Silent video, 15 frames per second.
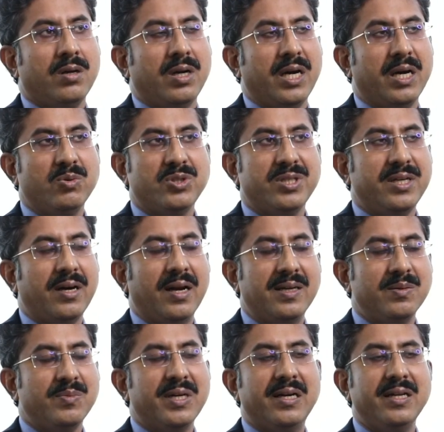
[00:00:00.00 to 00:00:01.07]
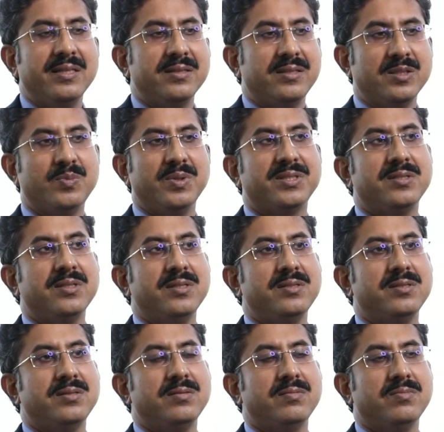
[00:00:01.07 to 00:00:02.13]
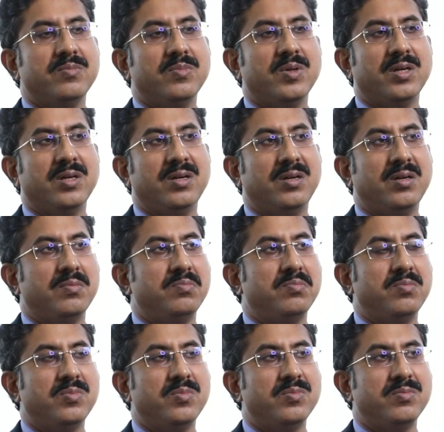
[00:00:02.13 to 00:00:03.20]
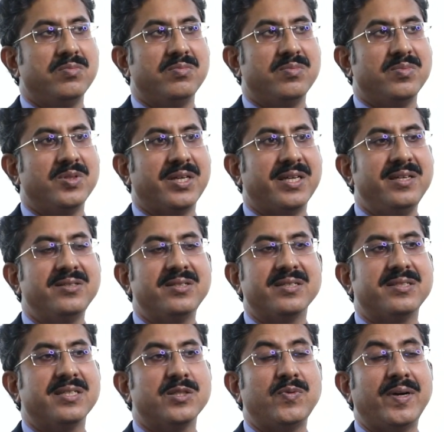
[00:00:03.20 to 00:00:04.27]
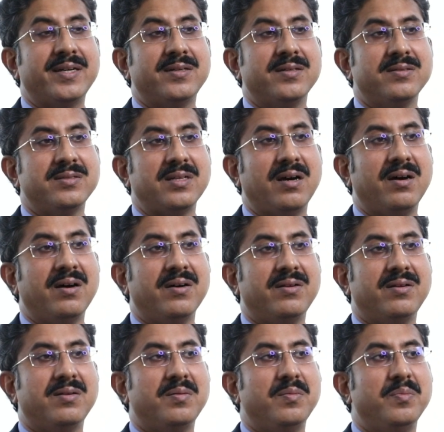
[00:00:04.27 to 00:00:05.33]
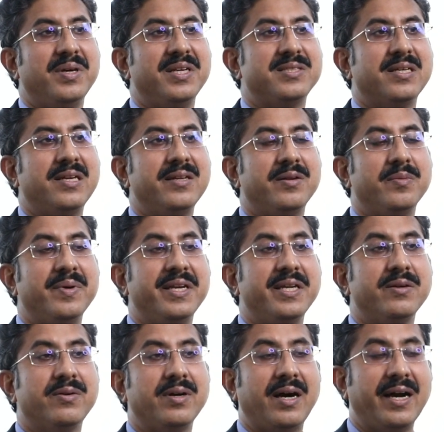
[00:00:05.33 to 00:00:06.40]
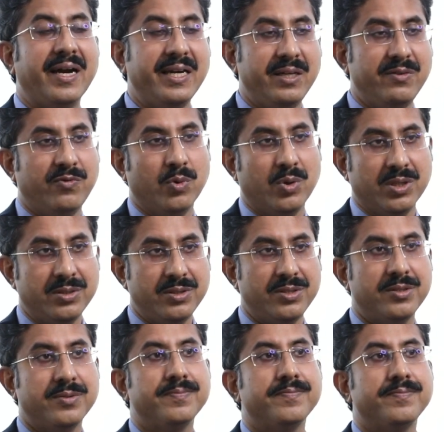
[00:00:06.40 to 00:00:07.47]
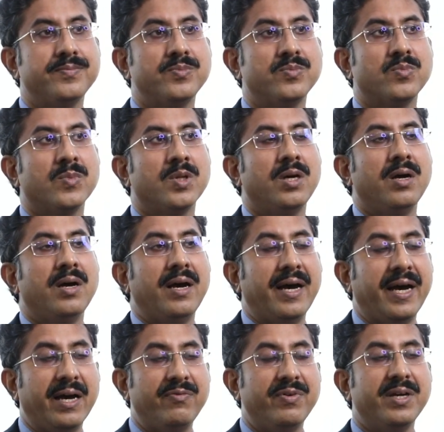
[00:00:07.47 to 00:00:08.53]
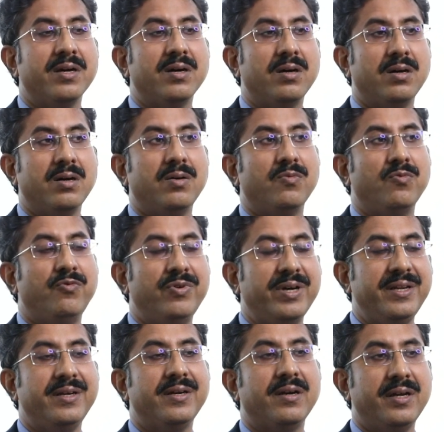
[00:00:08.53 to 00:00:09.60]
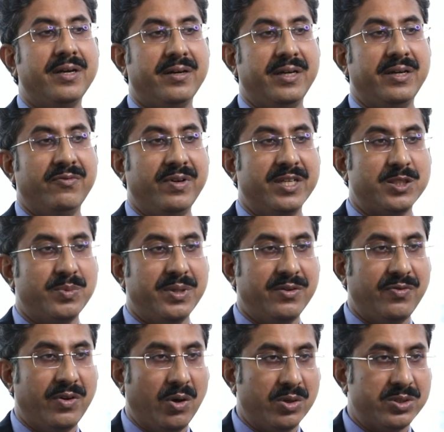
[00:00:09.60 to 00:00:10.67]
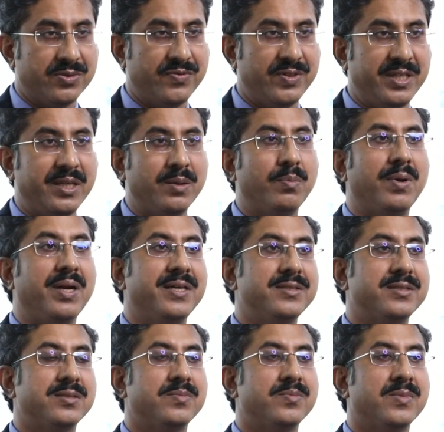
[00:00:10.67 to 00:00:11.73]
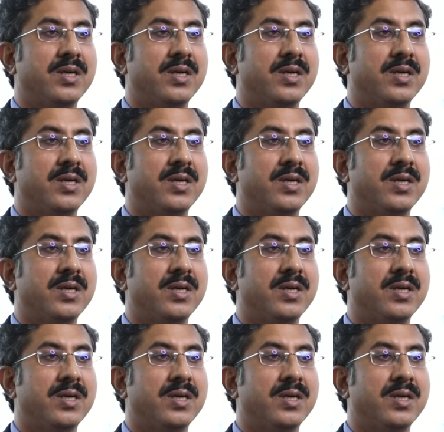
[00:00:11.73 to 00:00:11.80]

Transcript: I would say ultimately in this business, the key success factors are basically remaining highly focused, having a very clear investment philosophy in place,